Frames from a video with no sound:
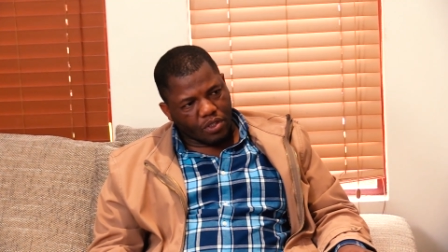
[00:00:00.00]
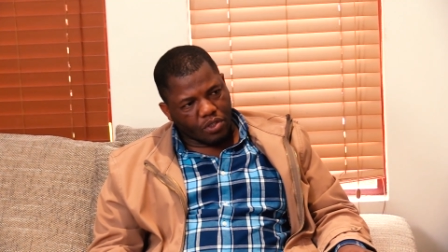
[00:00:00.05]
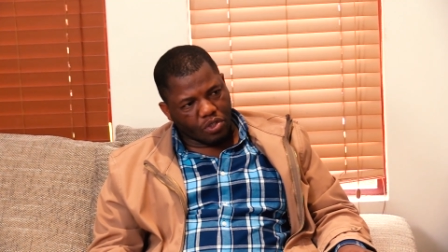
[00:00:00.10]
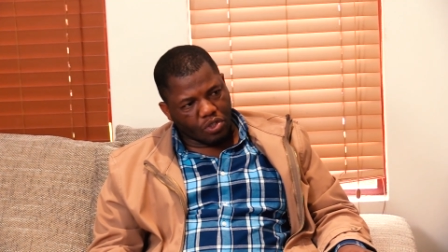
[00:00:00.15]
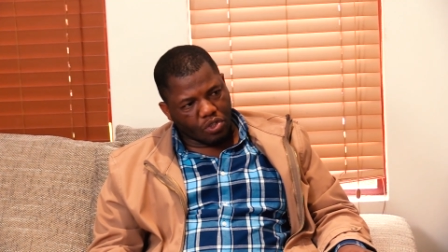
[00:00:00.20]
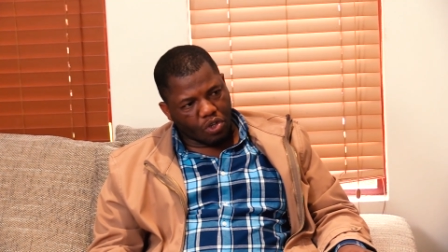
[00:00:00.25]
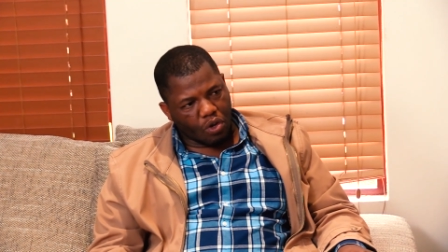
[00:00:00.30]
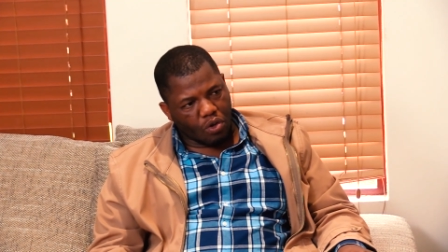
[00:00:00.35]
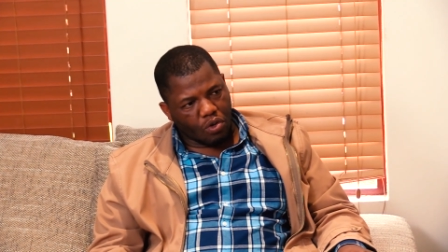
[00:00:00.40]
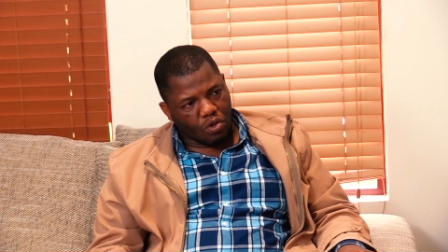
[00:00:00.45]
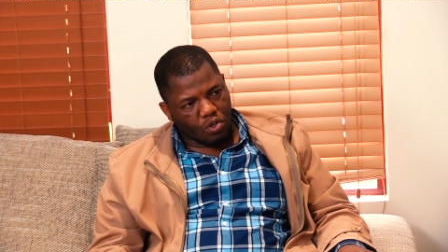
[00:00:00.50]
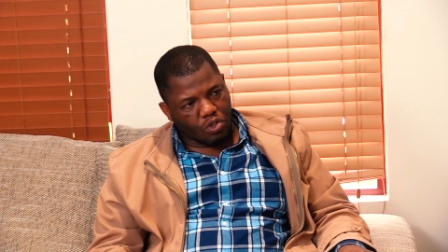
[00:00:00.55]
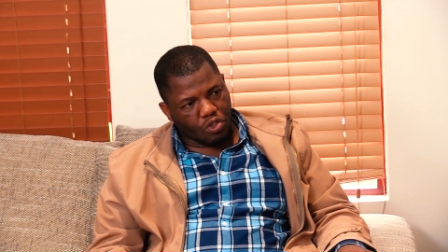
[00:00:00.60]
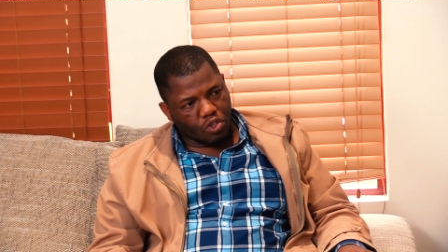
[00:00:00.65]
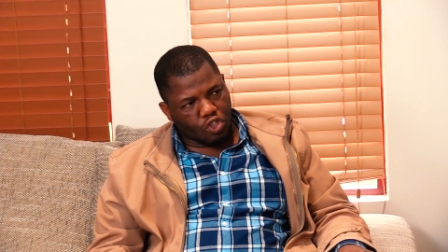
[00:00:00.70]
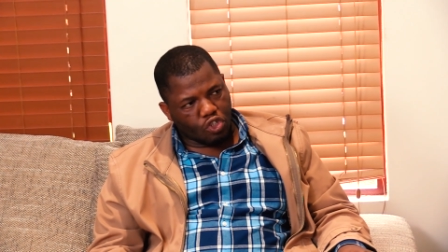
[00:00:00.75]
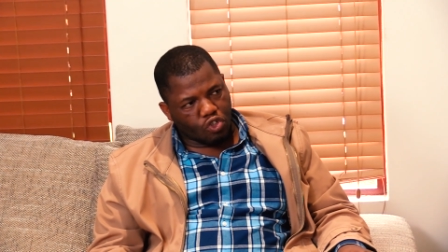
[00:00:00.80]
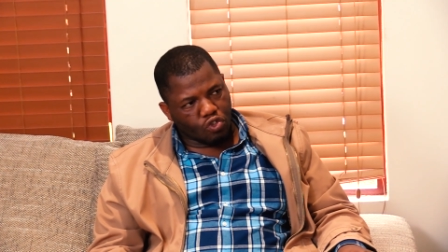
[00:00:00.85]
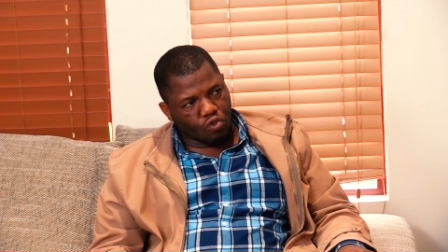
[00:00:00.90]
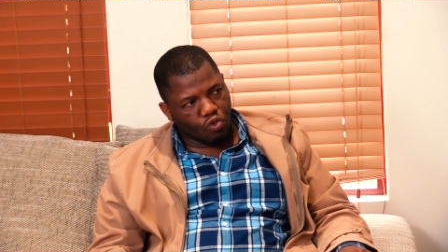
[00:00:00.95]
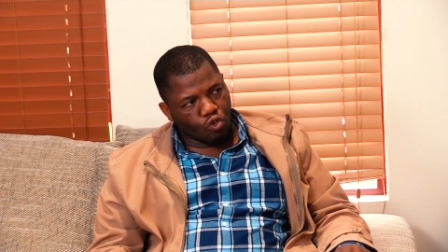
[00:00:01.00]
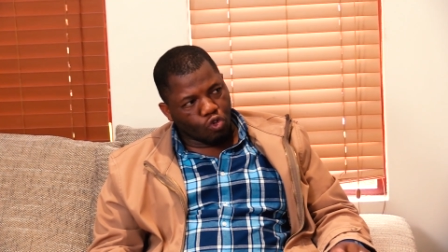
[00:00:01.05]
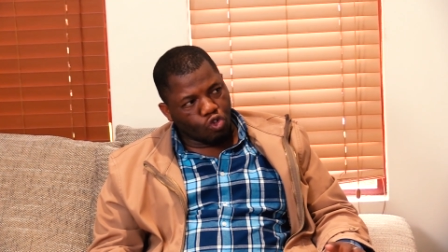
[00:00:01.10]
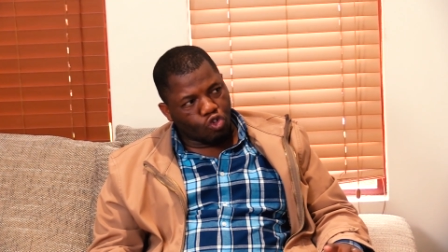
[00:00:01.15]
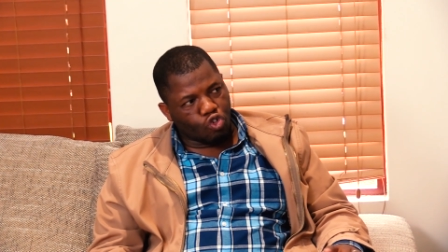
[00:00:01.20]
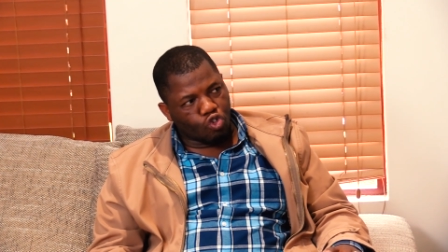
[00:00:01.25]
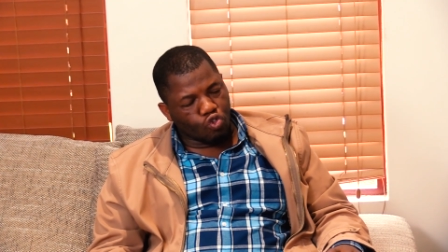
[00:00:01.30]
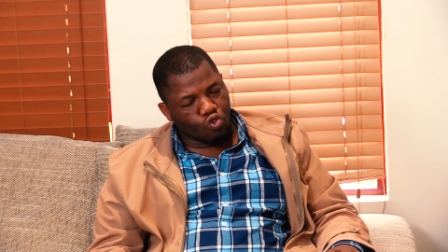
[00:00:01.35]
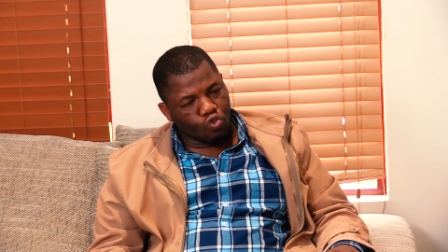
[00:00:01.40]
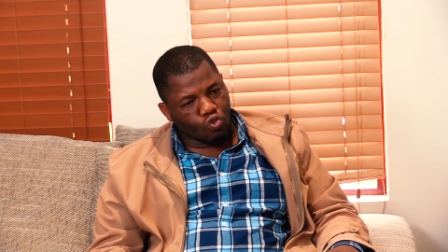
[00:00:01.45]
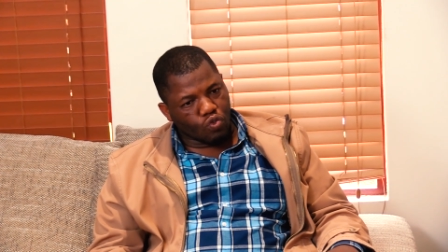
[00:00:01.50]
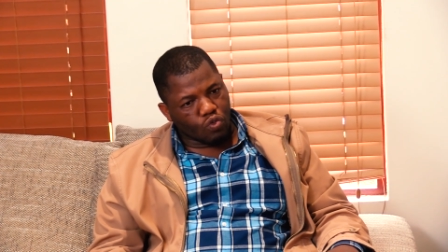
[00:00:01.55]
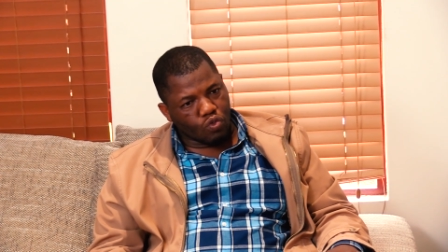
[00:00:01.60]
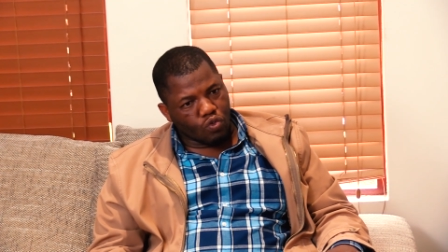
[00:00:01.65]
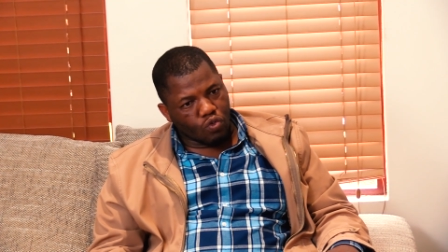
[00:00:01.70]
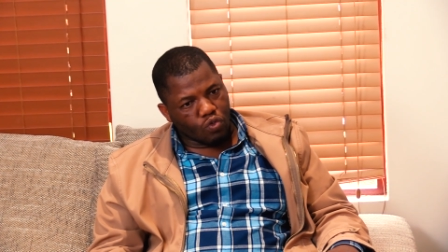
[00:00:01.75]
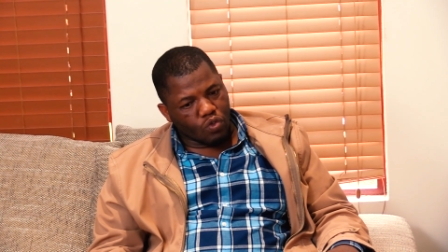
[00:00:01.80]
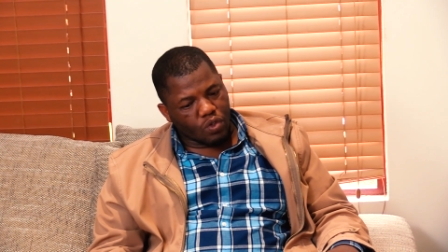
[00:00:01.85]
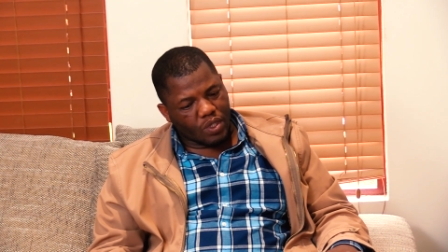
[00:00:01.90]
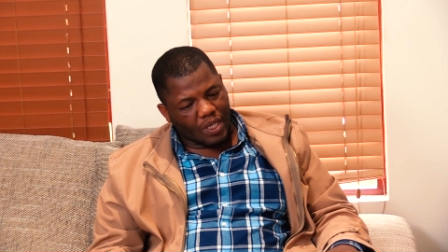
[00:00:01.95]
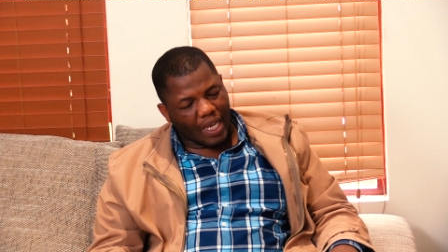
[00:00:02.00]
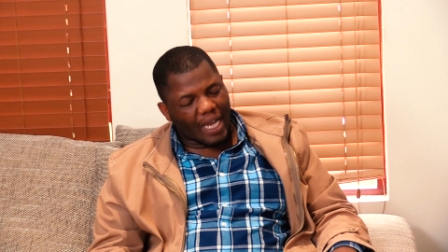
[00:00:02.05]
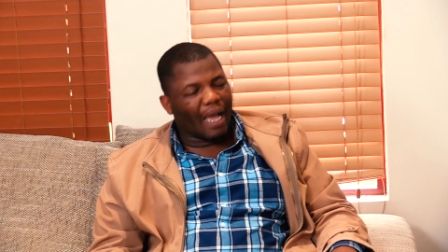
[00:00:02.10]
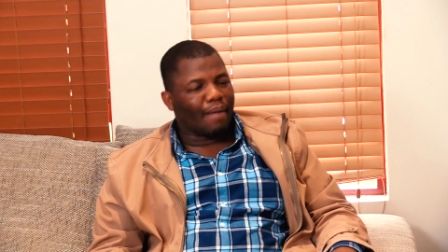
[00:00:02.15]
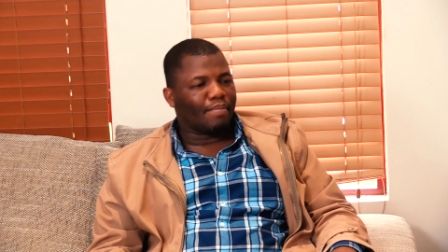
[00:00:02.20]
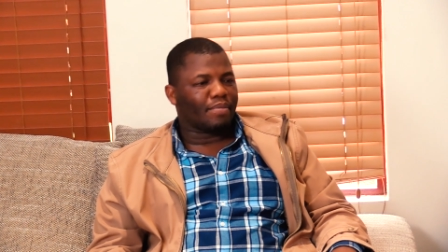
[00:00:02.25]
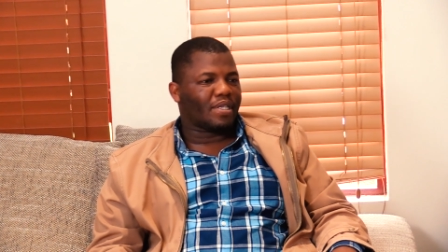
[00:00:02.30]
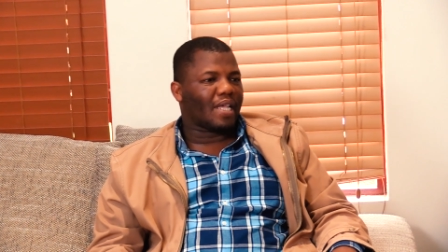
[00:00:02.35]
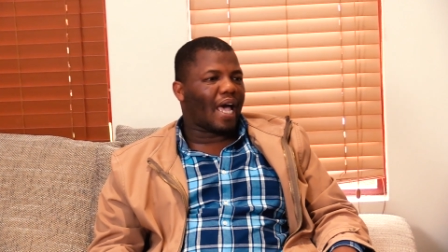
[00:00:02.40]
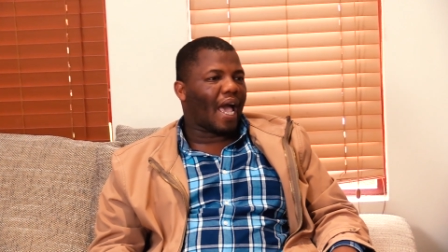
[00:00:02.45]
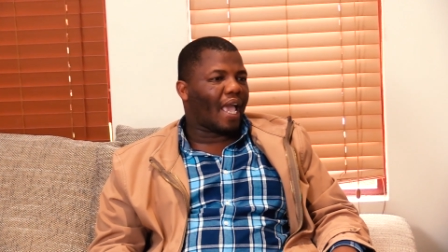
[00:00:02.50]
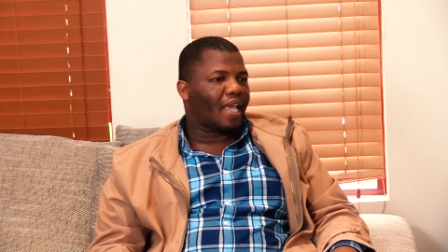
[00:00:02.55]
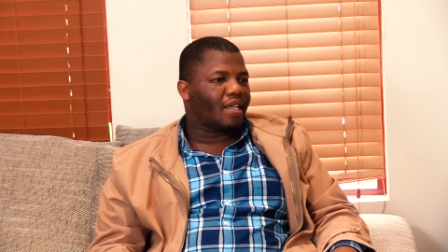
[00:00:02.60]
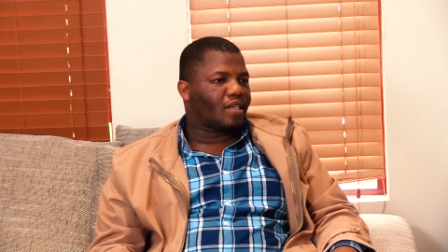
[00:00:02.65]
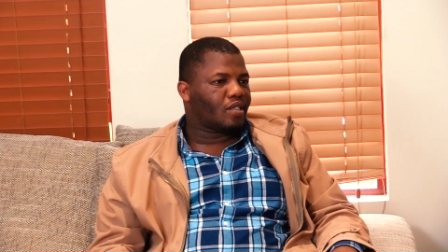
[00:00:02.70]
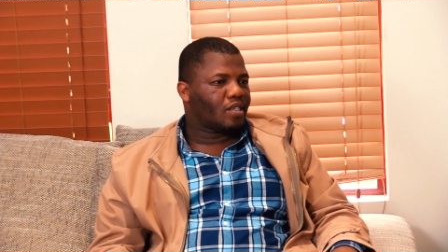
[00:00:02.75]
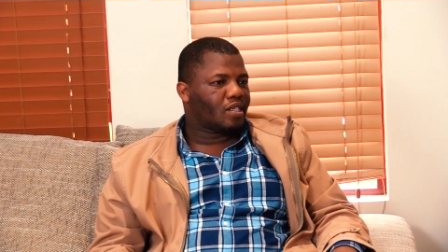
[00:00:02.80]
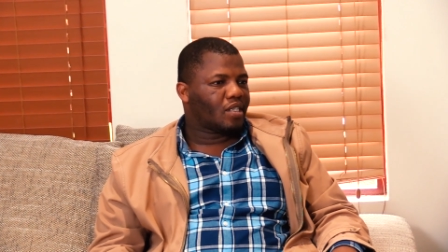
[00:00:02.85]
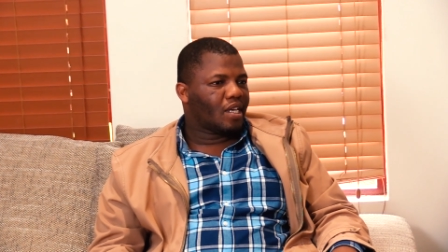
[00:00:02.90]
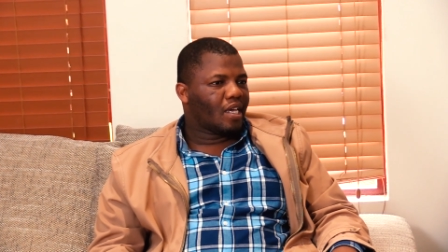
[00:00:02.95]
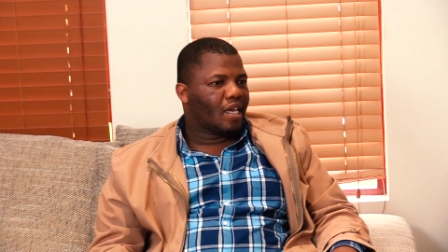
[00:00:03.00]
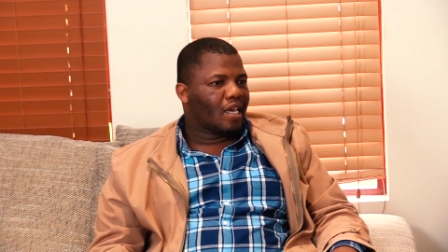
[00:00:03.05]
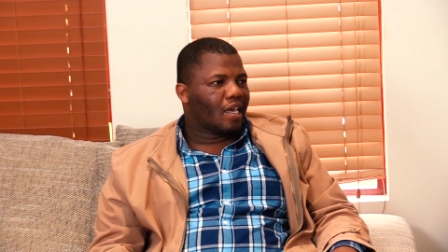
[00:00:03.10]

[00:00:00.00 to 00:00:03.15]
you know, to, to circumcised